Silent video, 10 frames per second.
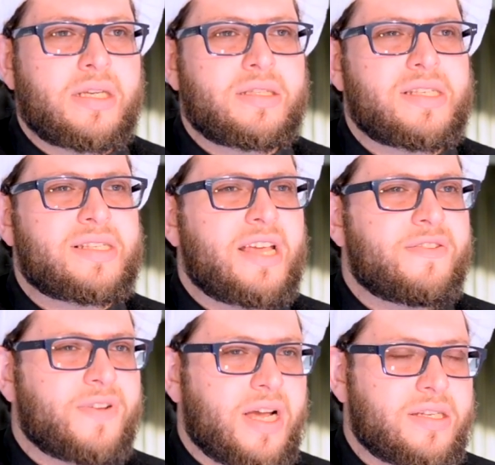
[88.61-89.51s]
to
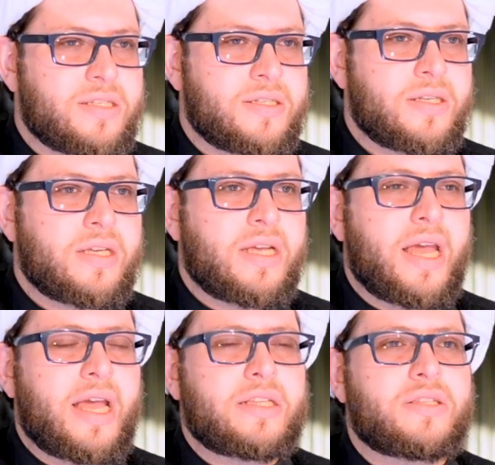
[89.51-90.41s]
save us
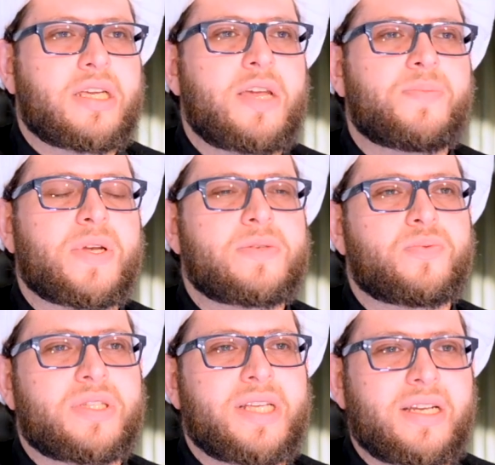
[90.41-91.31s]
and to keep us
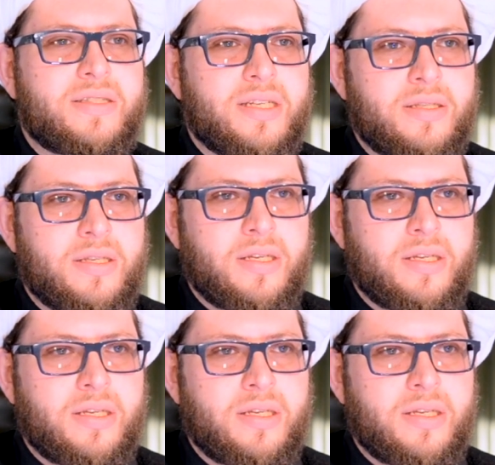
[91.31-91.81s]
protected